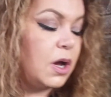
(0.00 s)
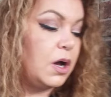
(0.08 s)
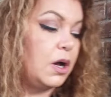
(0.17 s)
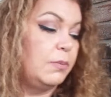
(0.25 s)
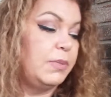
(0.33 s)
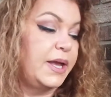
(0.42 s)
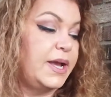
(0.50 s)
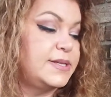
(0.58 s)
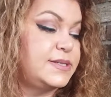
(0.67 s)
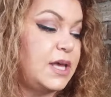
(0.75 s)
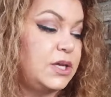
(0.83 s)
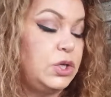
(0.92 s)
Like I
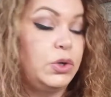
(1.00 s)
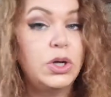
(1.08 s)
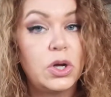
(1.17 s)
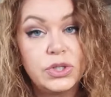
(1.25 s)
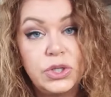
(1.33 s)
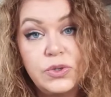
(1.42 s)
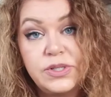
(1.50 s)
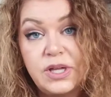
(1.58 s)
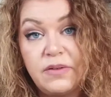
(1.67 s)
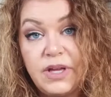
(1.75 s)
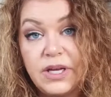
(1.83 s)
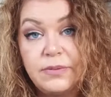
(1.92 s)
said, you can also use
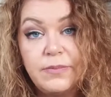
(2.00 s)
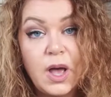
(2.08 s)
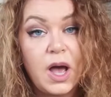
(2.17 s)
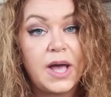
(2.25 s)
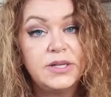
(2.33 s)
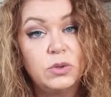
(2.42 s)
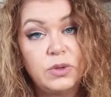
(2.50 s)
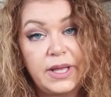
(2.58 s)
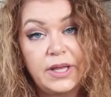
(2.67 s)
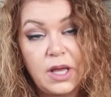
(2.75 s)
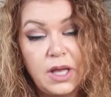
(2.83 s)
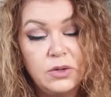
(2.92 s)
stevia. I don't
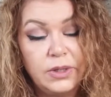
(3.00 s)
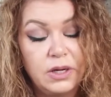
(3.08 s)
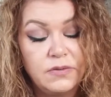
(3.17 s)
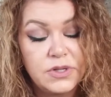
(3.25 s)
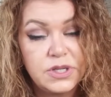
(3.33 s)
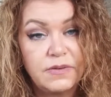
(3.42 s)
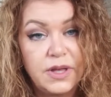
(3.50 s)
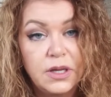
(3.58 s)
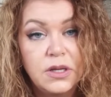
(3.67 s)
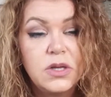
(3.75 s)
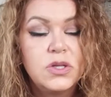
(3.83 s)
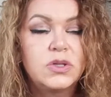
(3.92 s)
care for stevia,
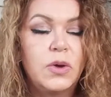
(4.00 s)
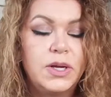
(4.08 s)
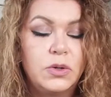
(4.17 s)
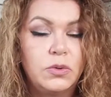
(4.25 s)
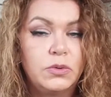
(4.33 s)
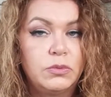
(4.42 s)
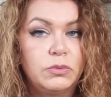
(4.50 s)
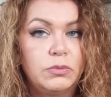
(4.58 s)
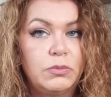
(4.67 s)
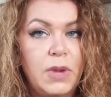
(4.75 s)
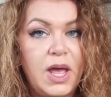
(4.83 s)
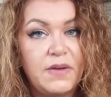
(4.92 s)
so I don't
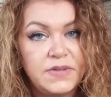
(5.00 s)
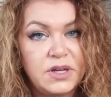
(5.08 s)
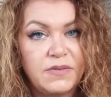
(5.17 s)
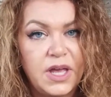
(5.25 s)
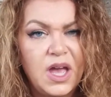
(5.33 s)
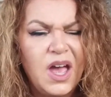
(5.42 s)
have stevia.